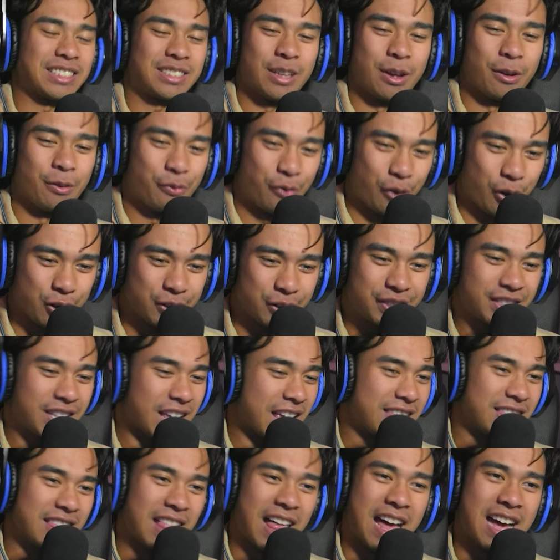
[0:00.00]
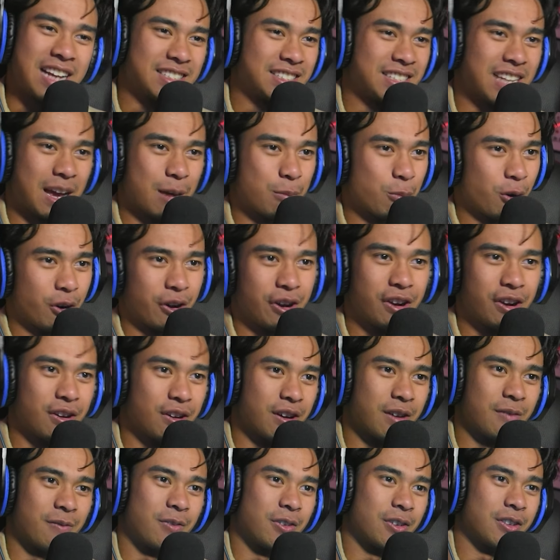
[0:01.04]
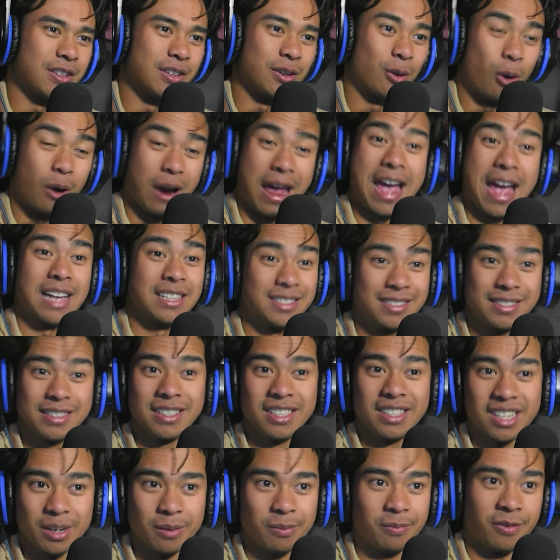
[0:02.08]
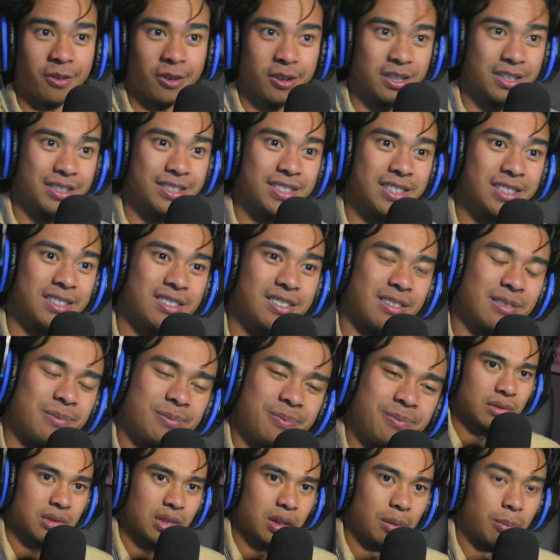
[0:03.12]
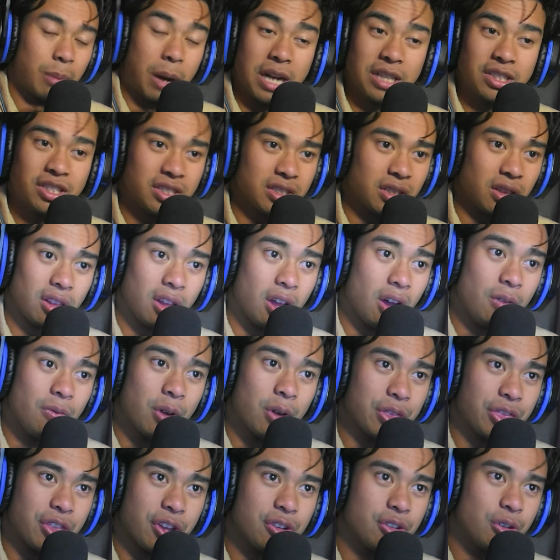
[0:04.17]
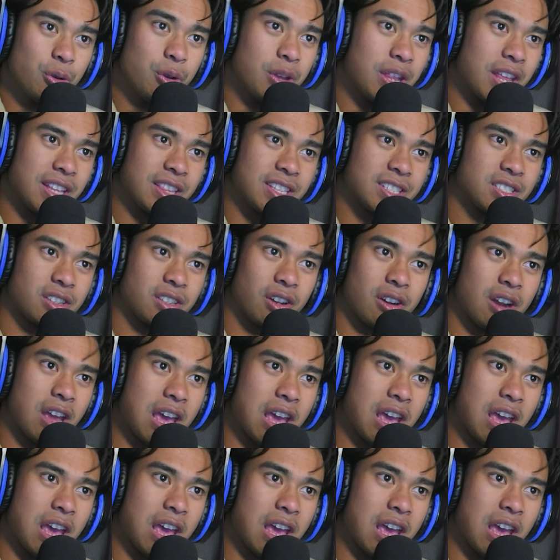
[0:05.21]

the first and last time we're hearing him seeing him for the season. But I just love what they're doing at the start of